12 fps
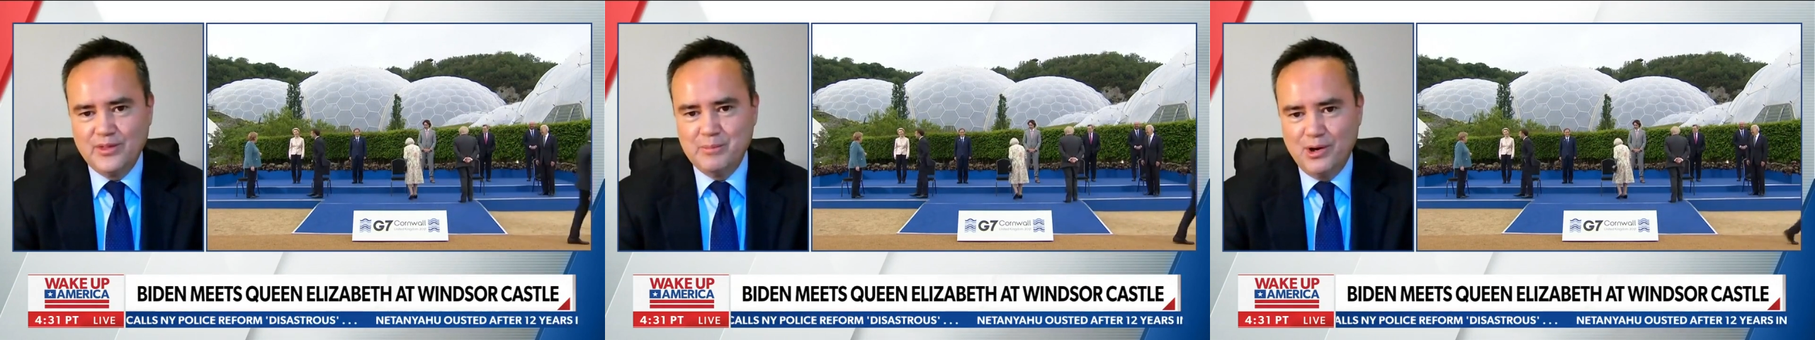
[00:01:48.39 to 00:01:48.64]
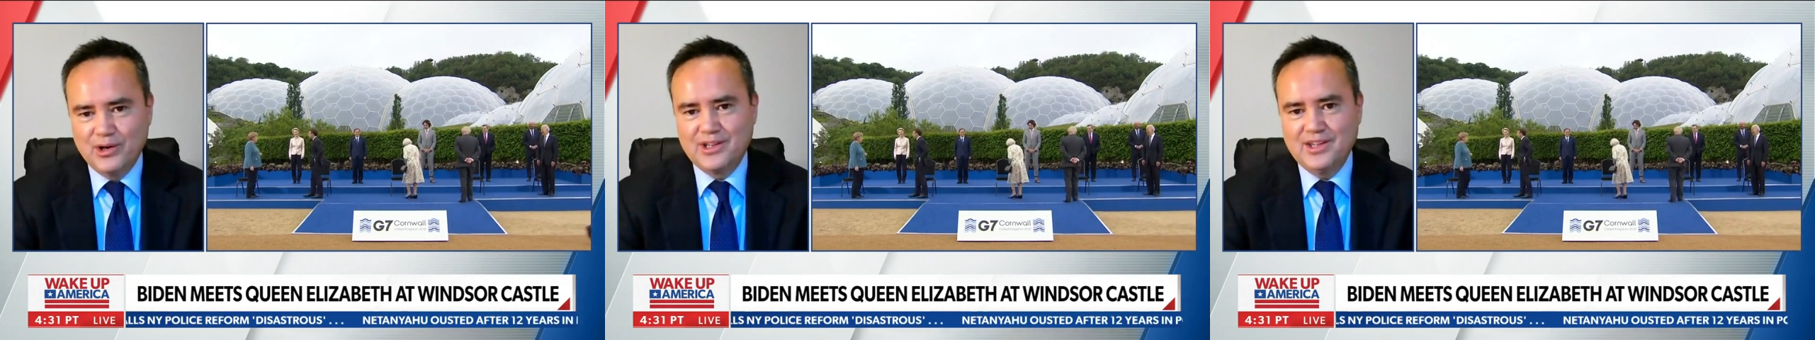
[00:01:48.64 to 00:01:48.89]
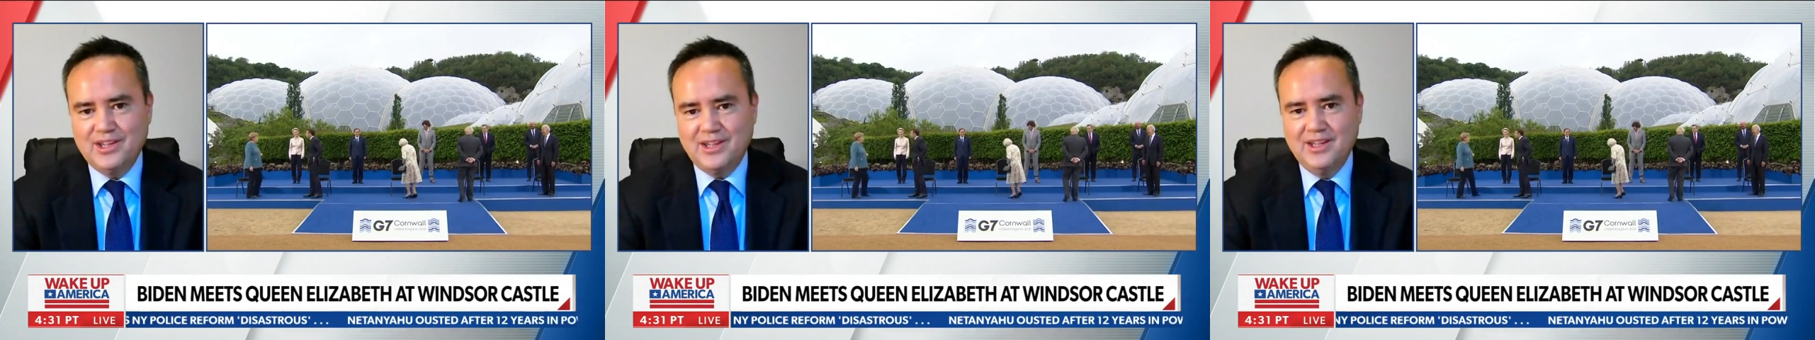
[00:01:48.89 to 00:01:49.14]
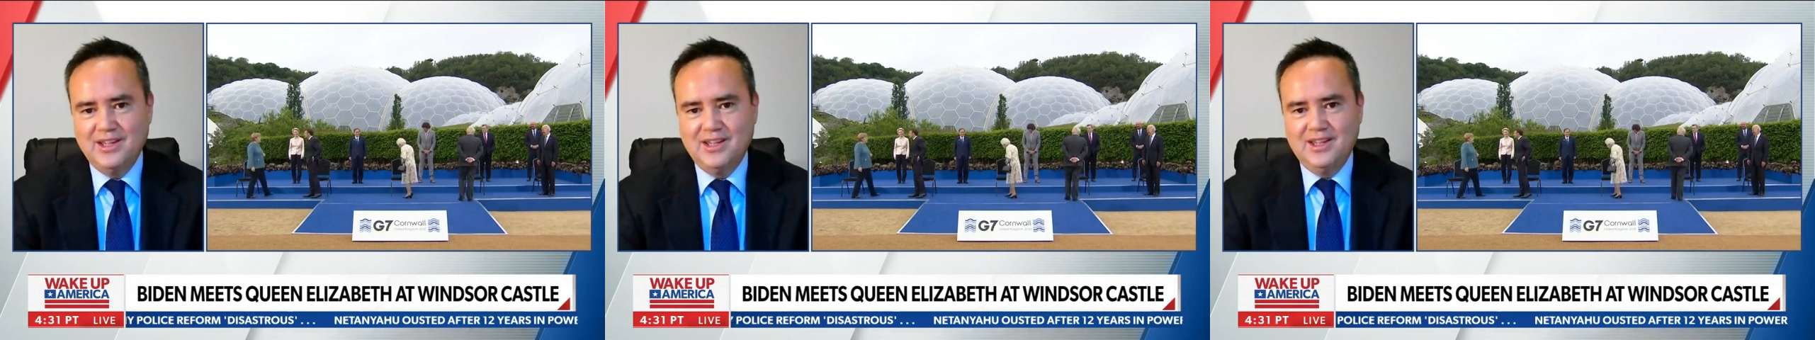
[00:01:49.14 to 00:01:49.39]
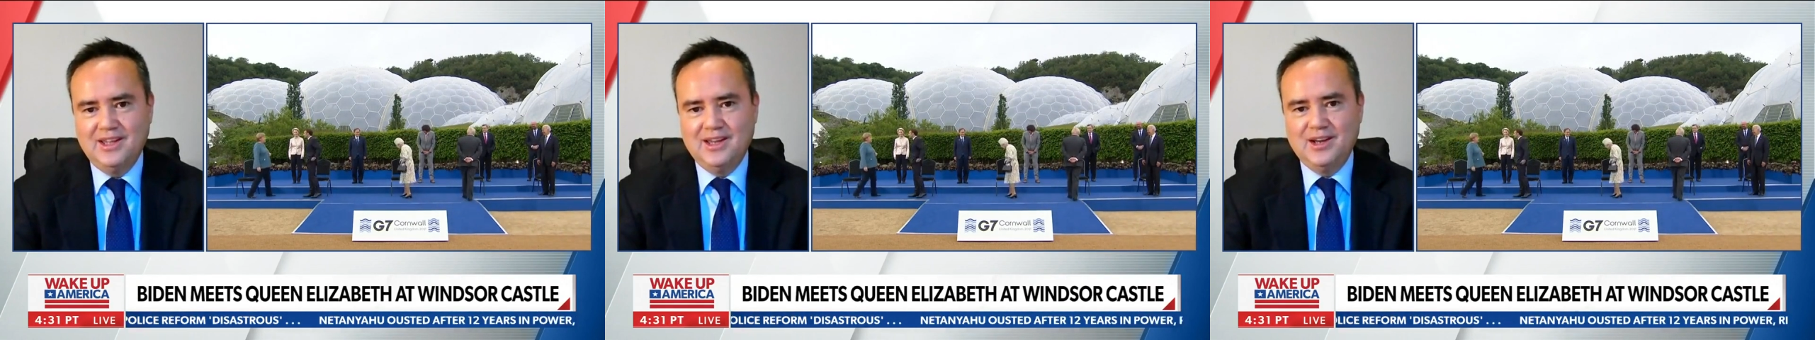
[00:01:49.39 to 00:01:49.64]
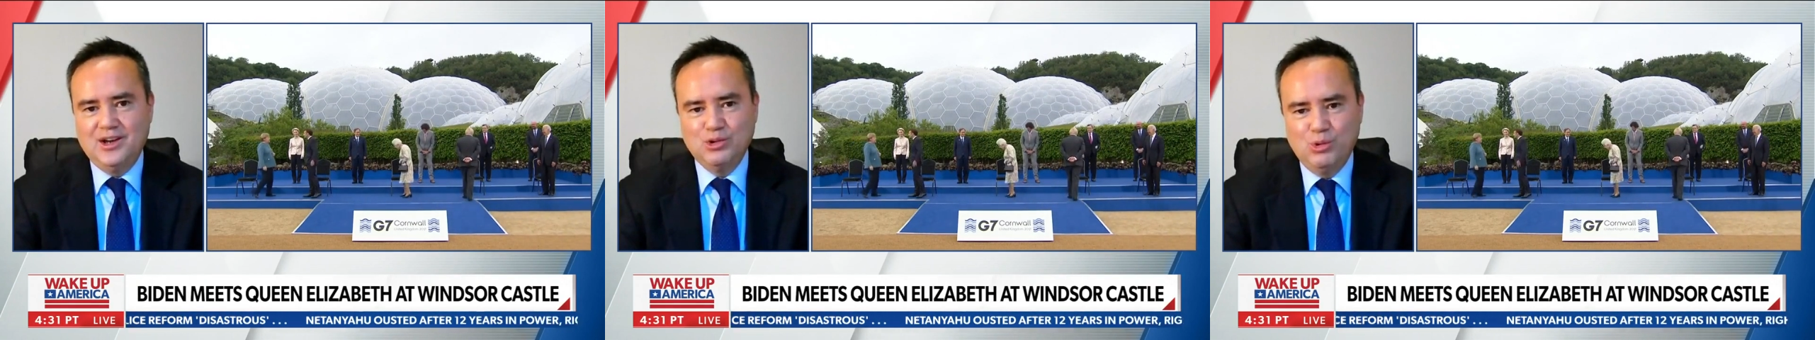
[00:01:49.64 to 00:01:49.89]
the monarchy
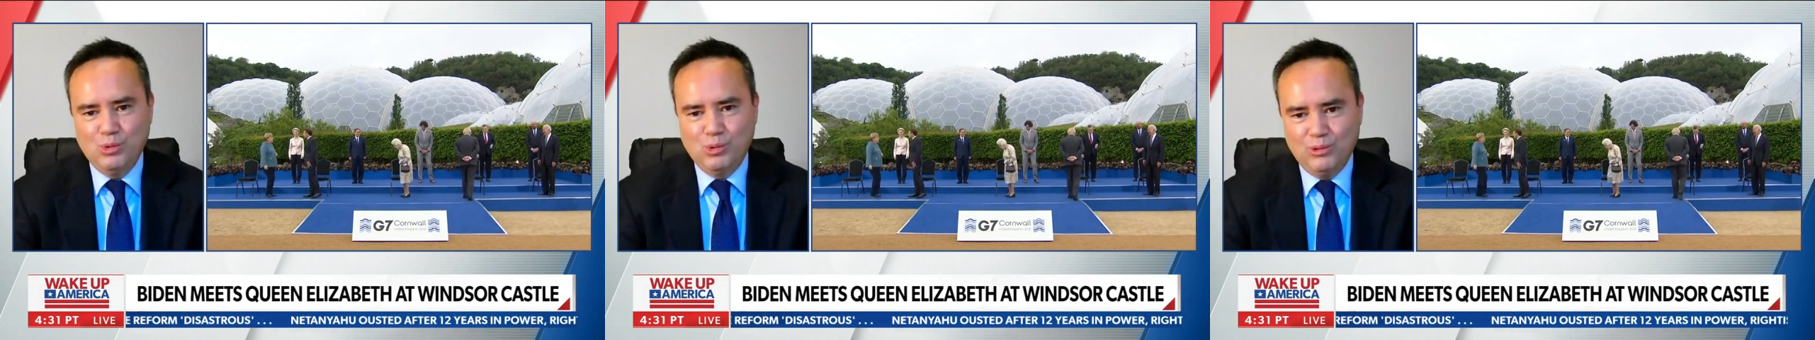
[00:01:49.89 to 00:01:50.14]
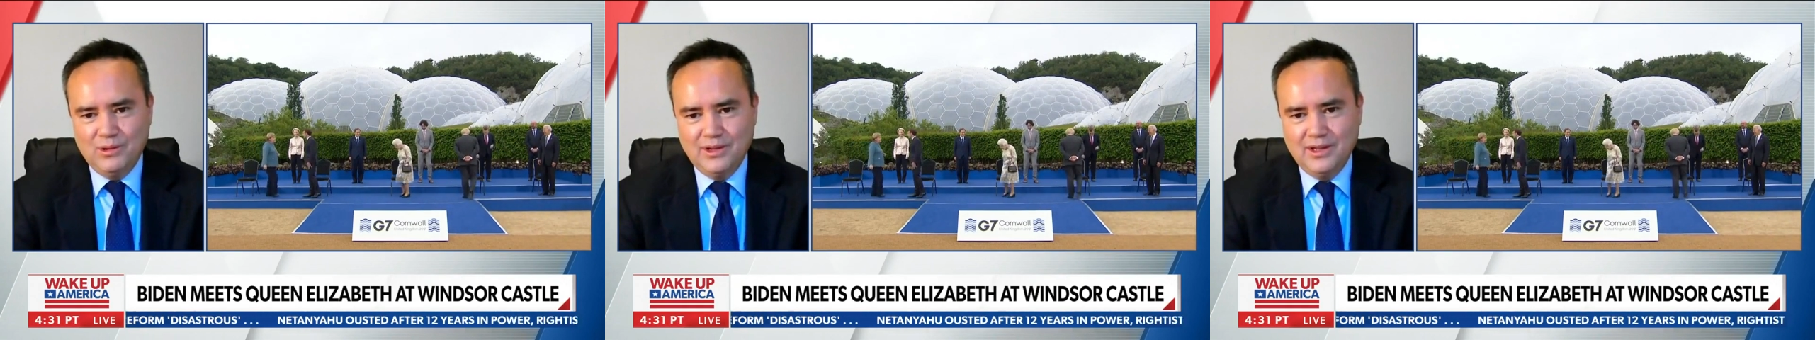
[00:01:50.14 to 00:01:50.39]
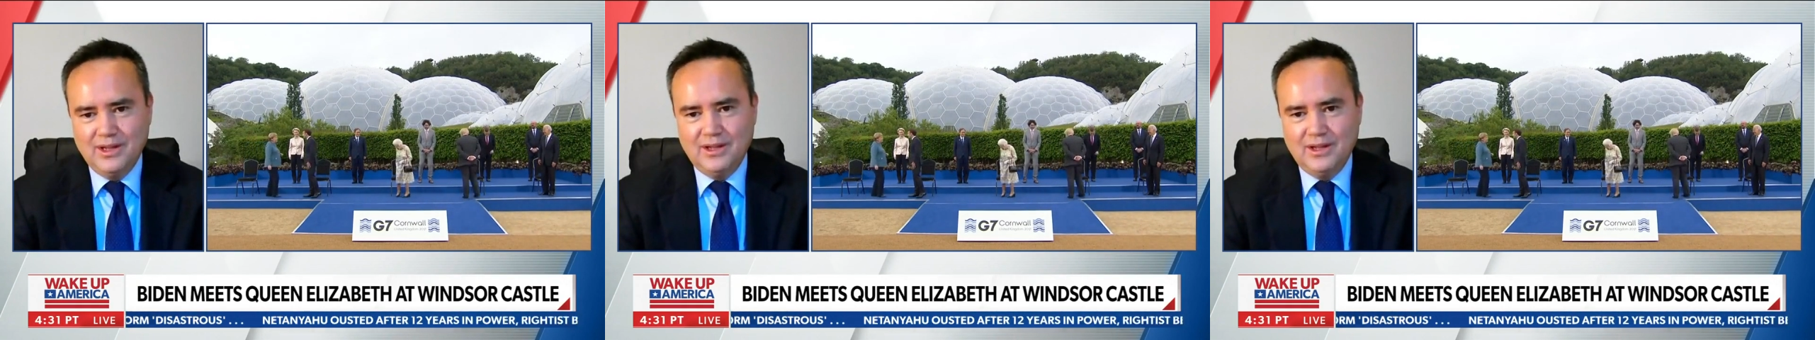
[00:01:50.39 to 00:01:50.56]
at all.